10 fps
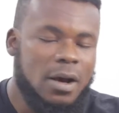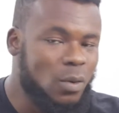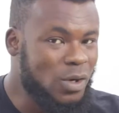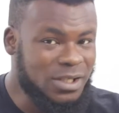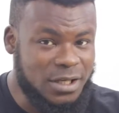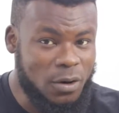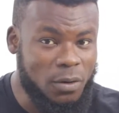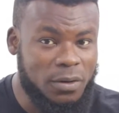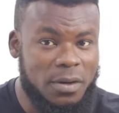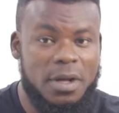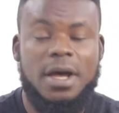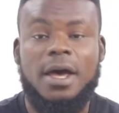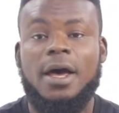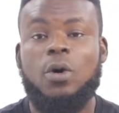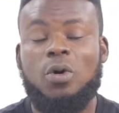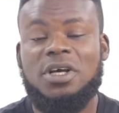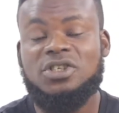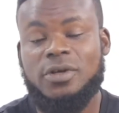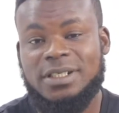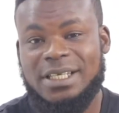What's the hook? A hook
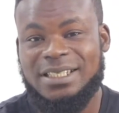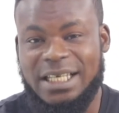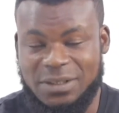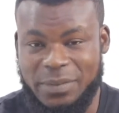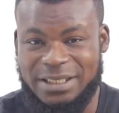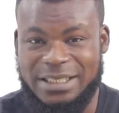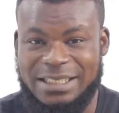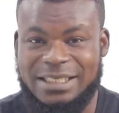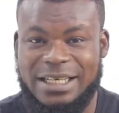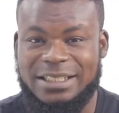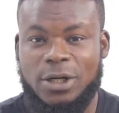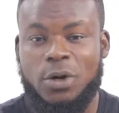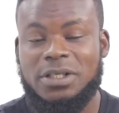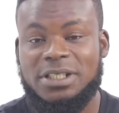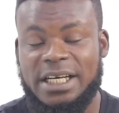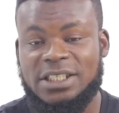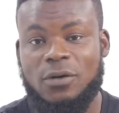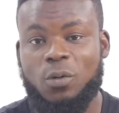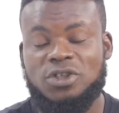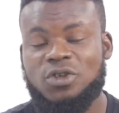is just a statement that sets the context
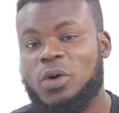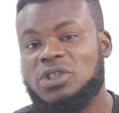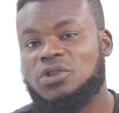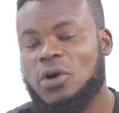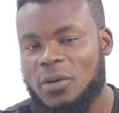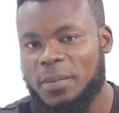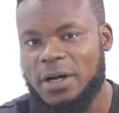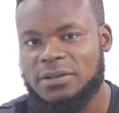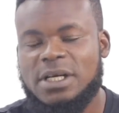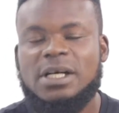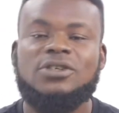for what you want to talk about.